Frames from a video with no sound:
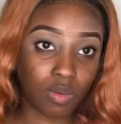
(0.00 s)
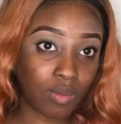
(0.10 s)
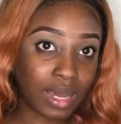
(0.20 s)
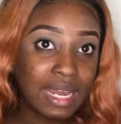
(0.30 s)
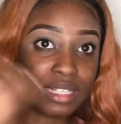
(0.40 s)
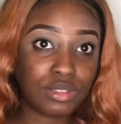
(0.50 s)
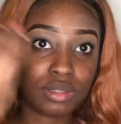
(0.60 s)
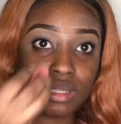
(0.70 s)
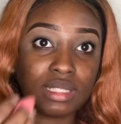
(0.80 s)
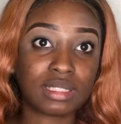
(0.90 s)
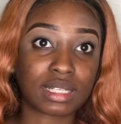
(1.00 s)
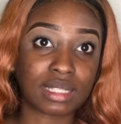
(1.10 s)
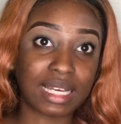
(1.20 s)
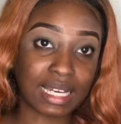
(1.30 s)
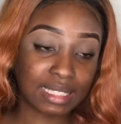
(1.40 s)
when I do this,
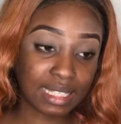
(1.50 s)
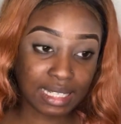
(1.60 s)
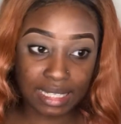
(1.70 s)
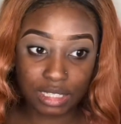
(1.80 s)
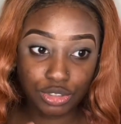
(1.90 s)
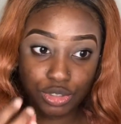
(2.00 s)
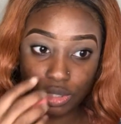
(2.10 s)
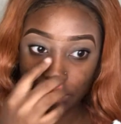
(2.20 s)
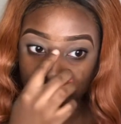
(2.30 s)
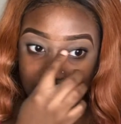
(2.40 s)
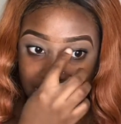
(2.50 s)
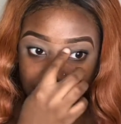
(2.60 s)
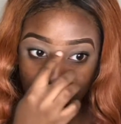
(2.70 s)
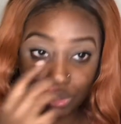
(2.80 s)
like I said, I usually create like a